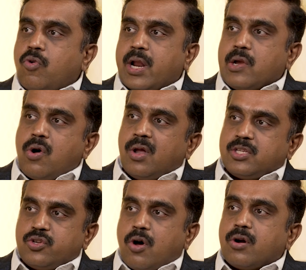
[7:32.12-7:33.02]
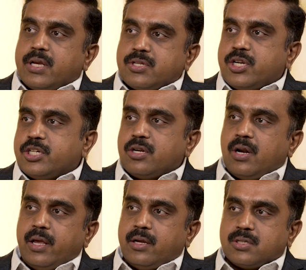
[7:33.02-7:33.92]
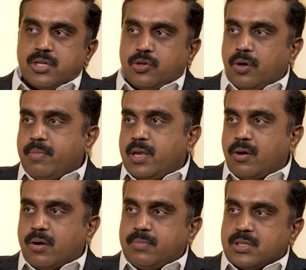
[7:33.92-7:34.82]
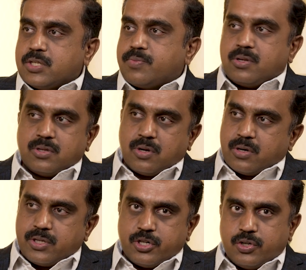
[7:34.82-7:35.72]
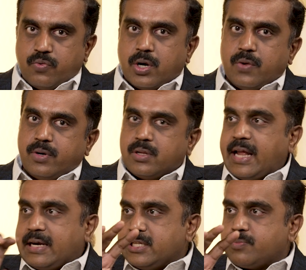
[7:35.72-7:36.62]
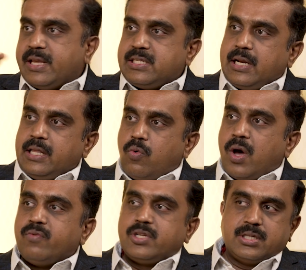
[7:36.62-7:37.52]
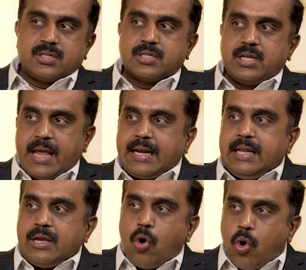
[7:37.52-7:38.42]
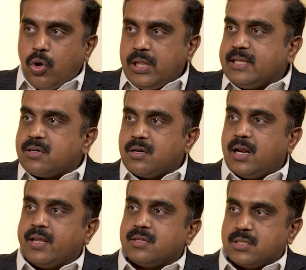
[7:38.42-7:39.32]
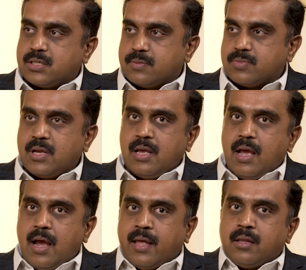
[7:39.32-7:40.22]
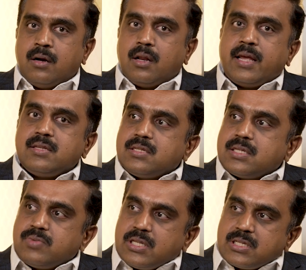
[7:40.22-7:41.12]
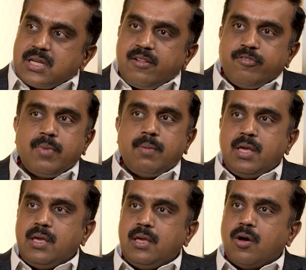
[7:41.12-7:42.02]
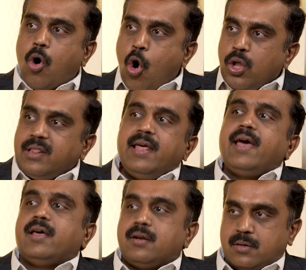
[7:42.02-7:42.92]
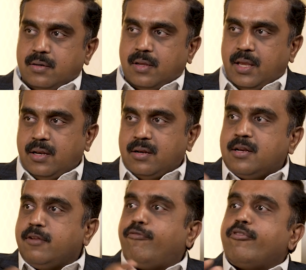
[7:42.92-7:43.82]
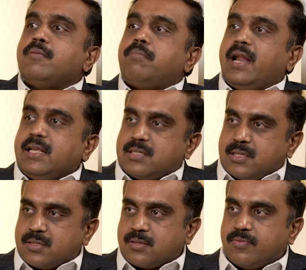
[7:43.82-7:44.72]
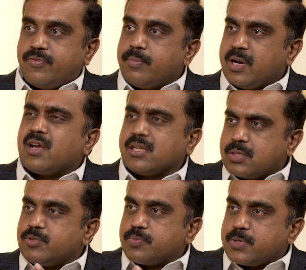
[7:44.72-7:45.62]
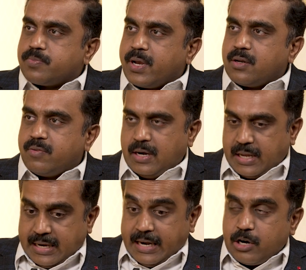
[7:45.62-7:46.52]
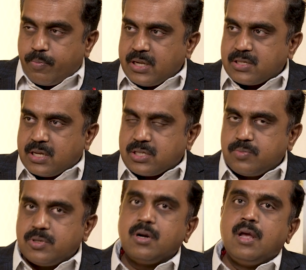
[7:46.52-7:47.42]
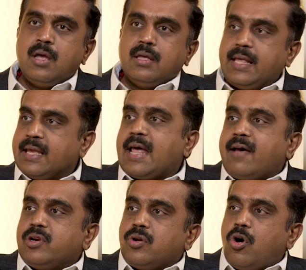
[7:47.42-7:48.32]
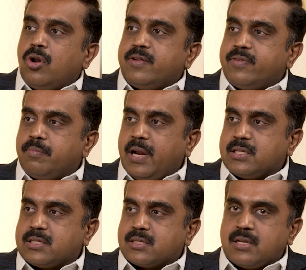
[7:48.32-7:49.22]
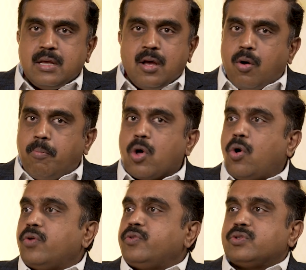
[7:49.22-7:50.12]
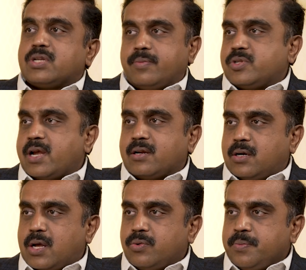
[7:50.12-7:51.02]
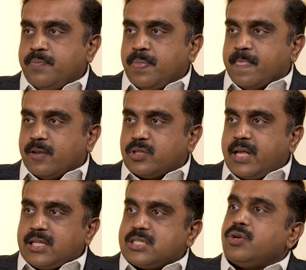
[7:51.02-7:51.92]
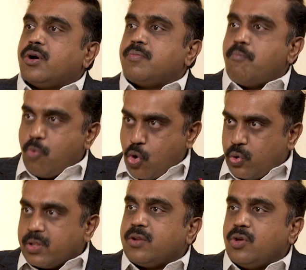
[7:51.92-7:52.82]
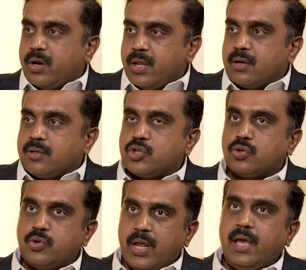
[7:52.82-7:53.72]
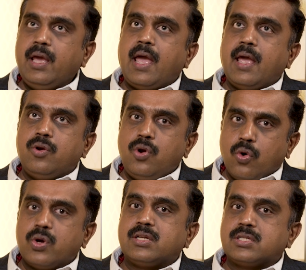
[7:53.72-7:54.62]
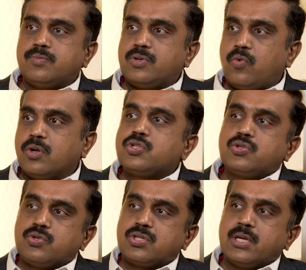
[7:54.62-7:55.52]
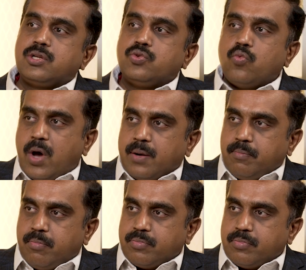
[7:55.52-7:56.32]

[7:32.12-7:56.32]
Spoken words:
what I call as your orchestration layers, it could be your business process orchestration or whatever. That is basically the one which is connecting all these underlying systems. And the underlying systems itself may be all there in different places from a customer's perspective, right? Like an enterprise customer, they can have it in all different places, but all of those are abstracted out. So that's your mode that you're in. So today, no customer wants to stick to one,